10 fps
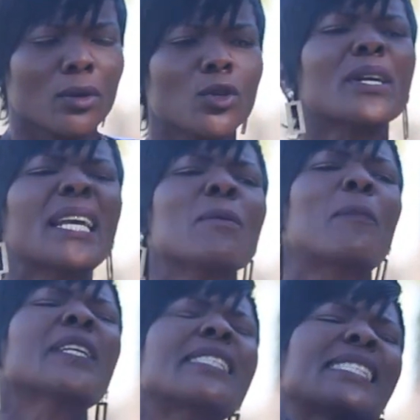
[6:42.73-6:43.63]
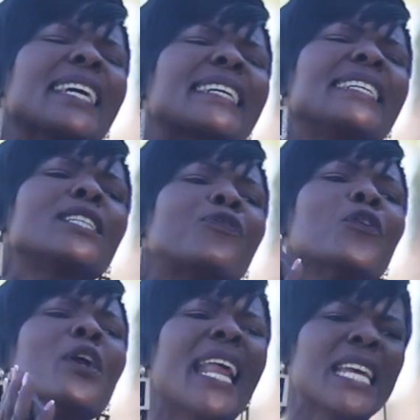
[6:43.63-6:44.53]
you can be stagnant
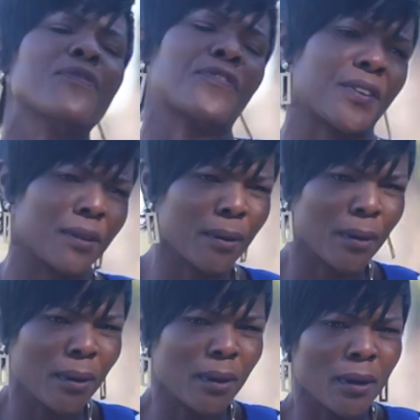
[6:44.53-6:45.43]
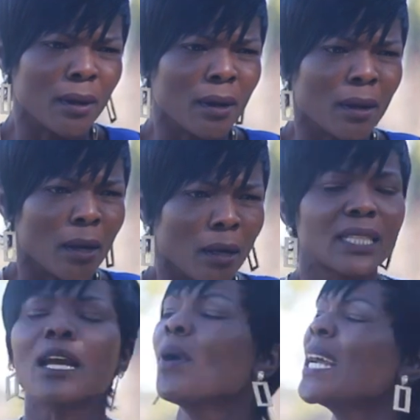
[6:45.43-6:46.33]
for life.
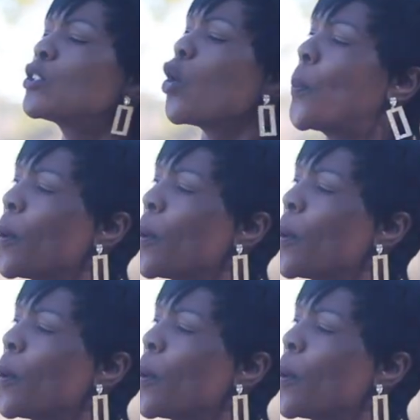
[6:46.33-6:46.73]
The word will